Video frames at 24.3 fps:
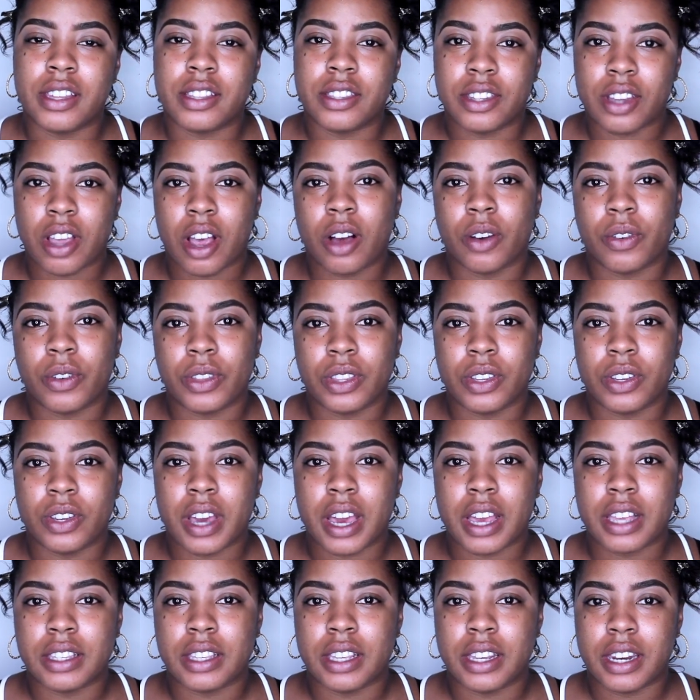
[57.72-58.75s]
and talk with you
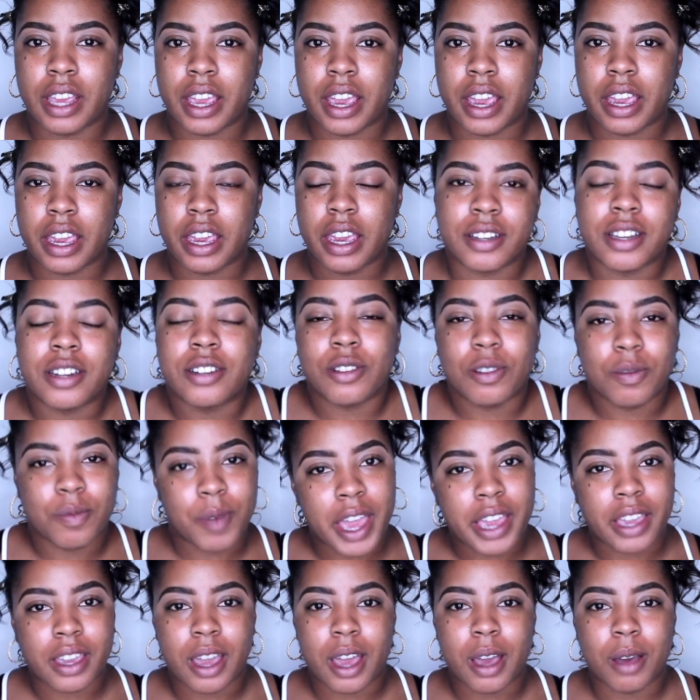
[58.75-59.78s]
guys today and do
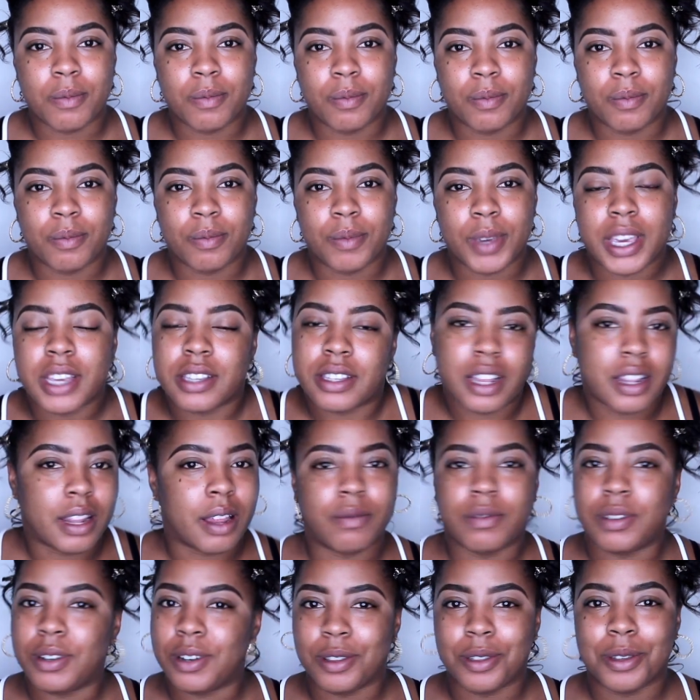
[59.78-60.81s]
makeup because I
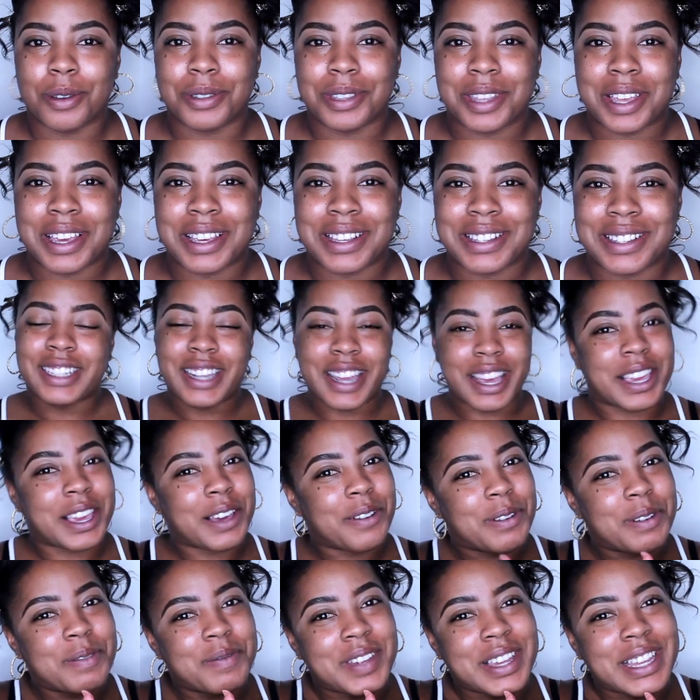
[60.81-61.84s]
love to do those things. Kick
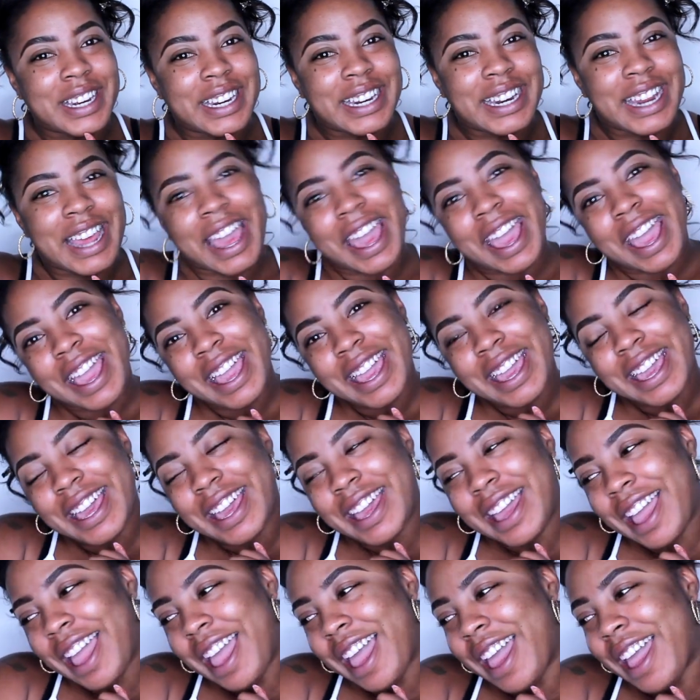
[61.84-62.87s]
it with me today,
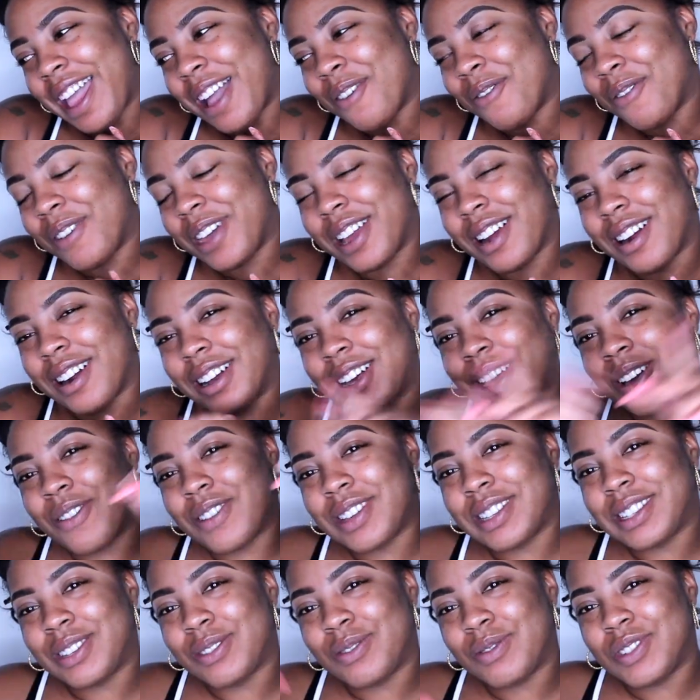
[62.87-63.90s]
and we are
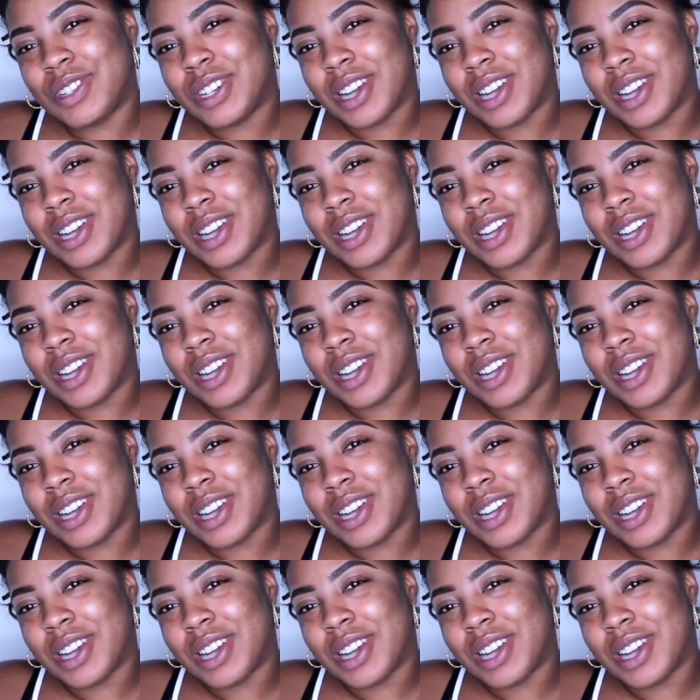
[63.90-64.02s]
going to